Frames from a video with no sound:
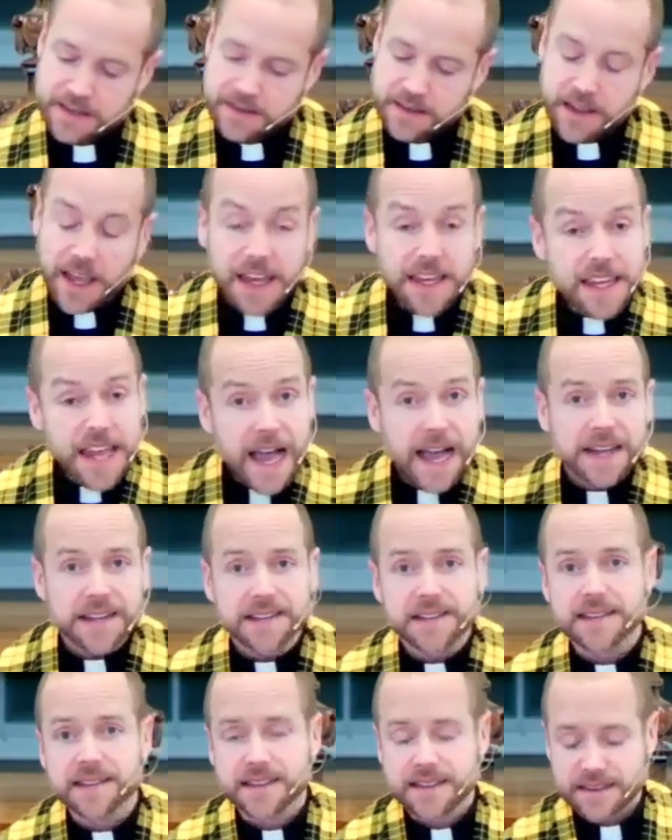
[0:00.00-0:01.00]
And yet,
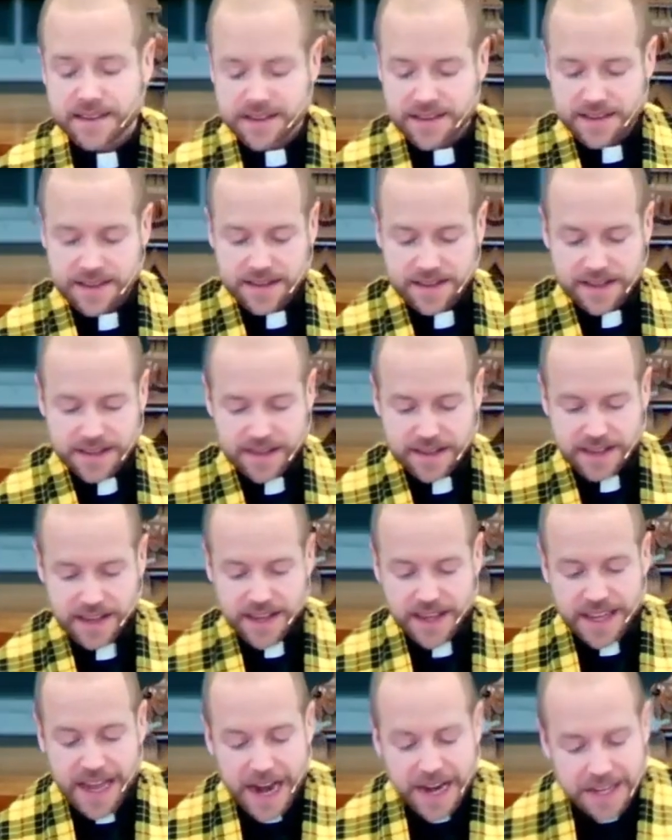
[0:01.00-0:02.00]

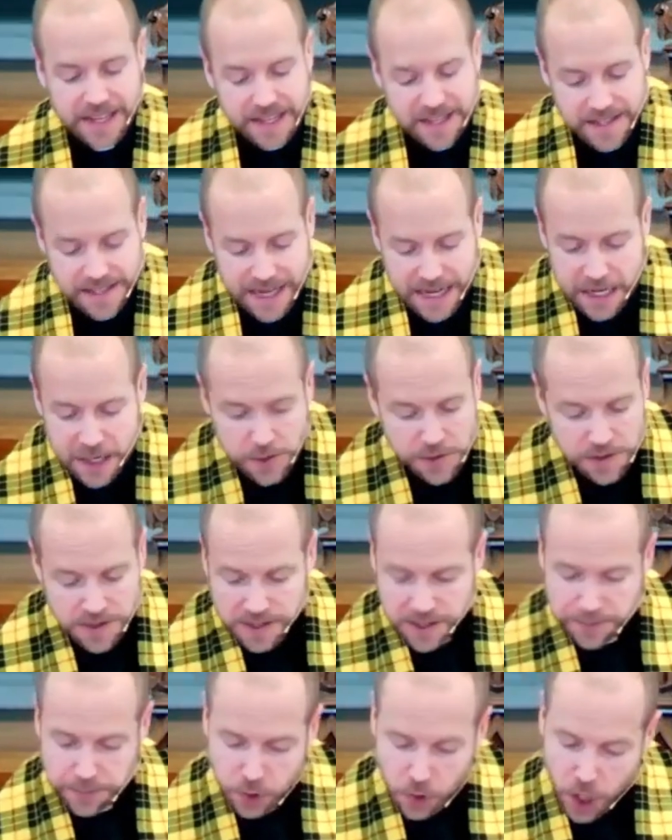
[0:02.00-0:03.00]
God continues to
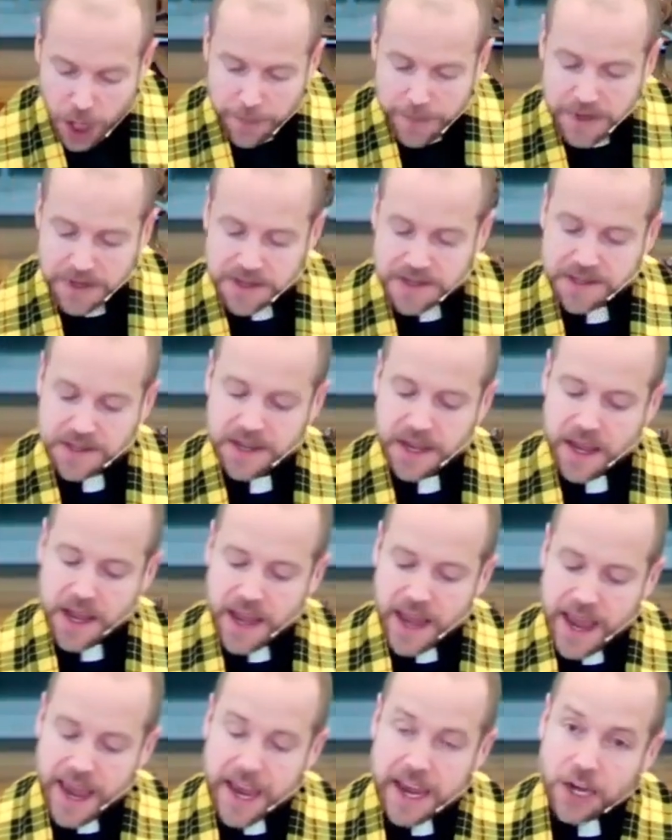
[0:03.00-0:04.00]
promise
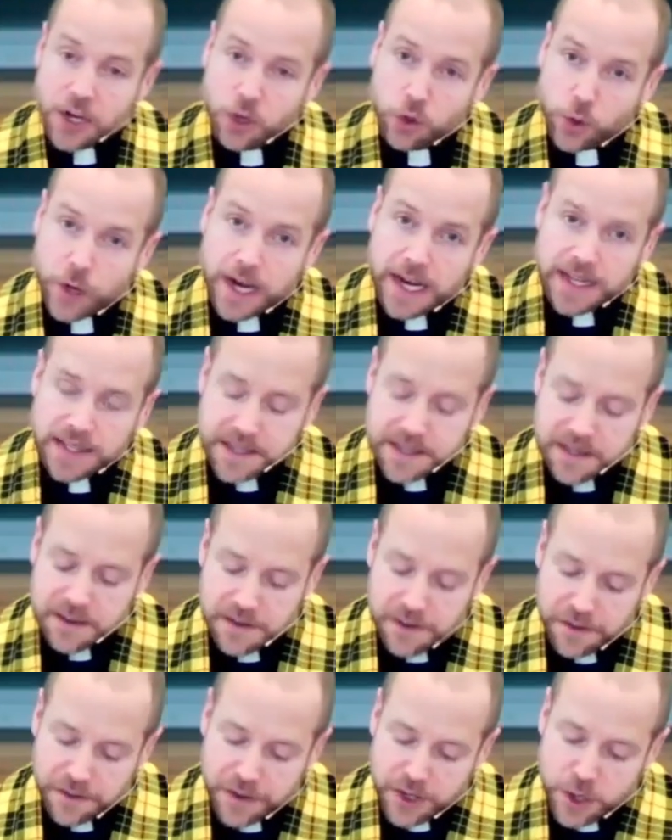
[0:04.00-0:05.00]
a great
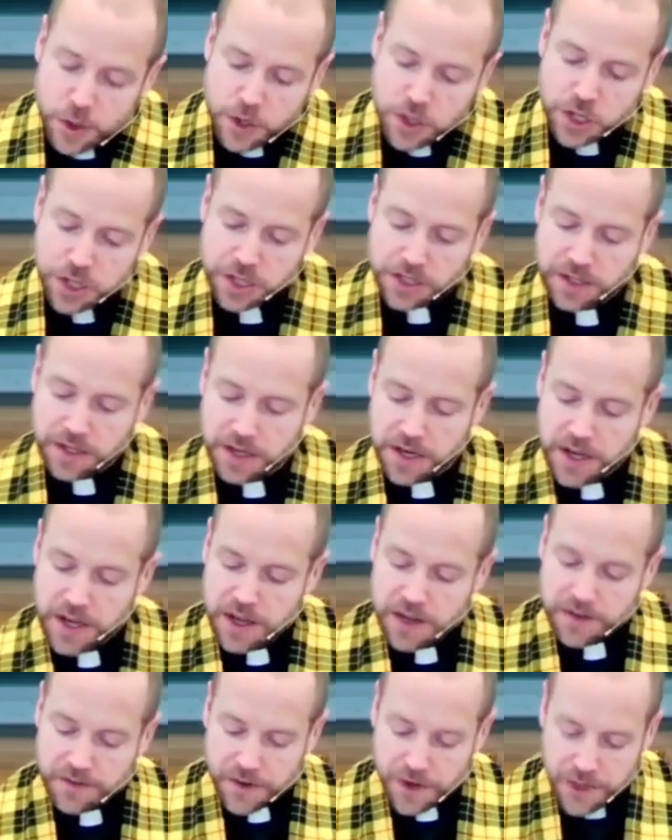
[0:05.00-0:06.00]
future
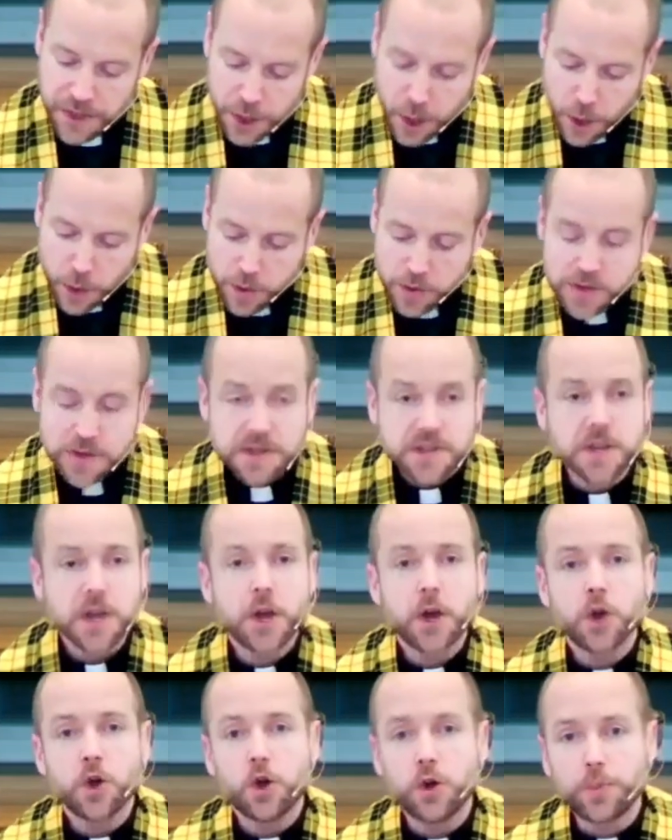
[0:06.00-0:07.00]
for those
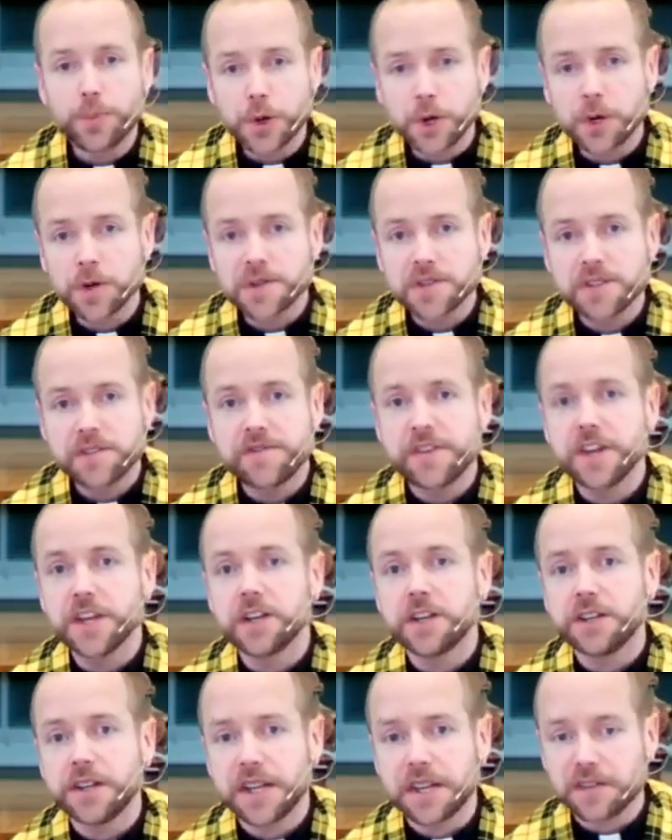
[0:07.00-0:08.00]
who
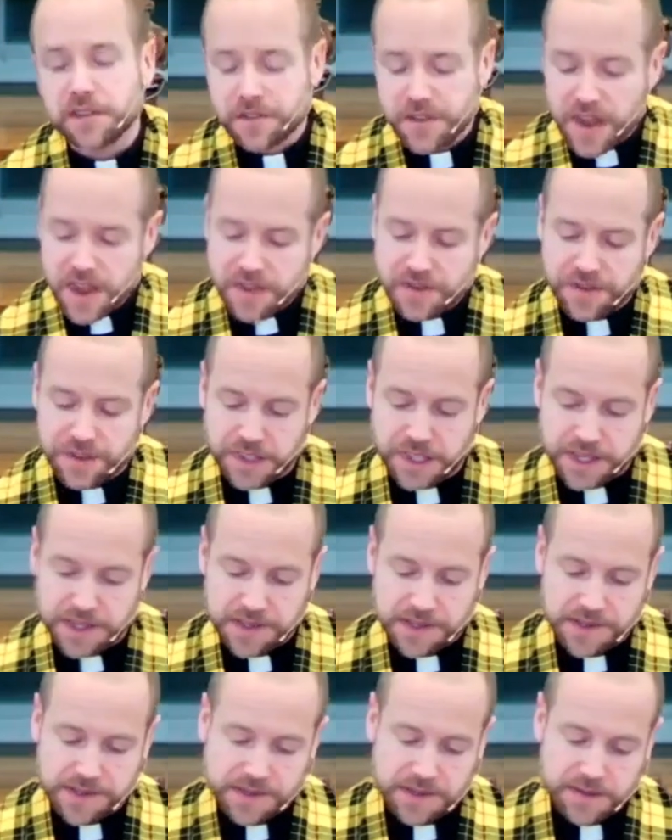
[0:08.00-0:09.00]
persevere in
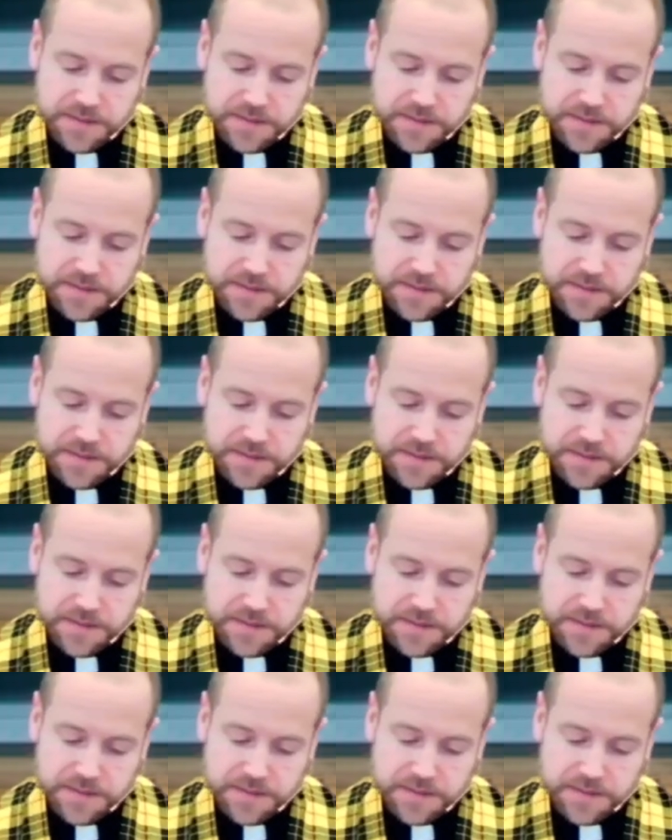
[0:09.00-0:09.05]
faithfulness.